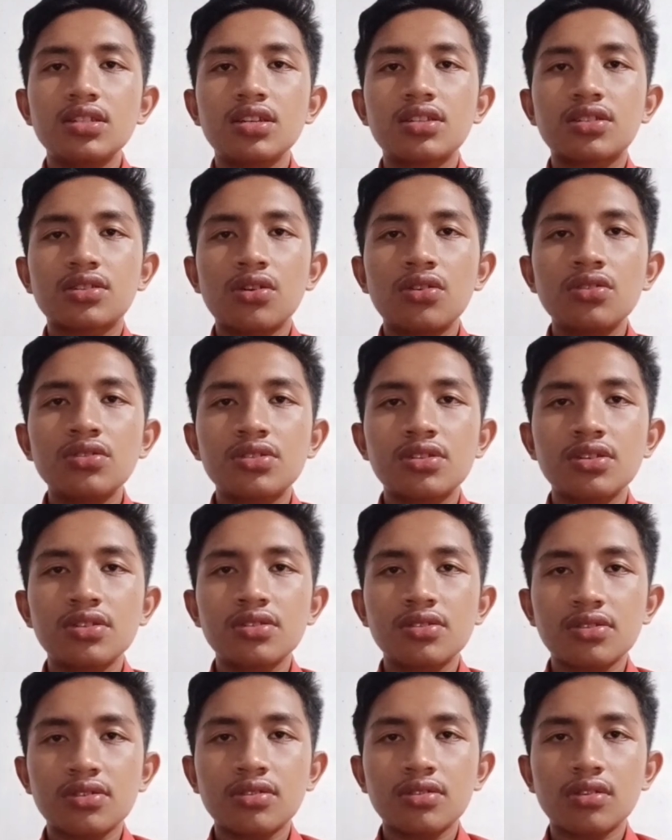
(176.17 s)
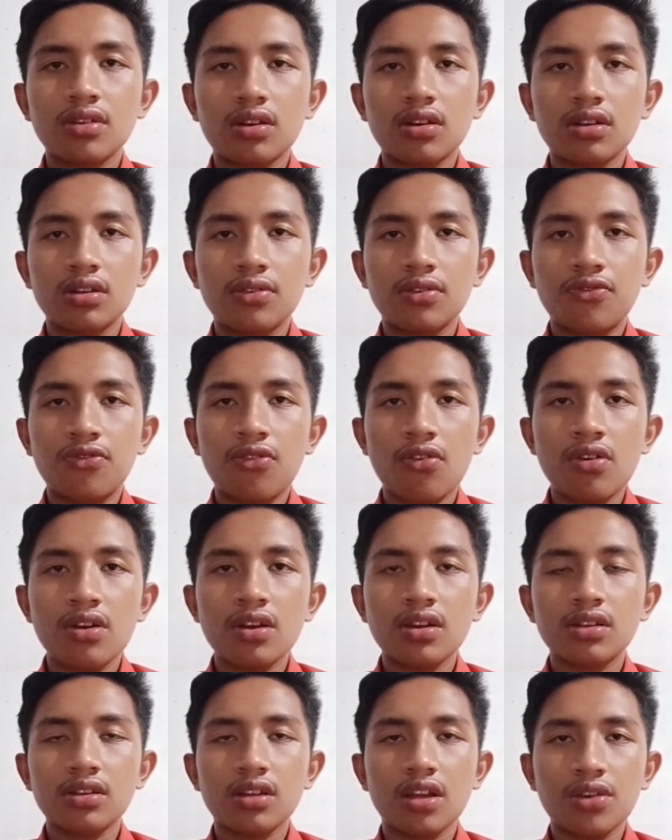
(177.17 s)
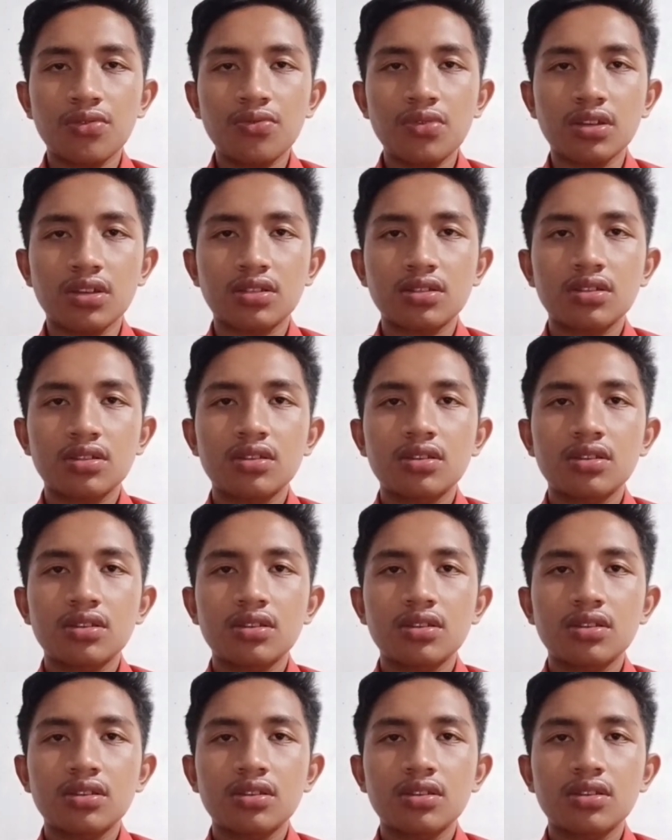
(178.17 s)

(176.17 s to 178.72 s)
is considered a foreign language,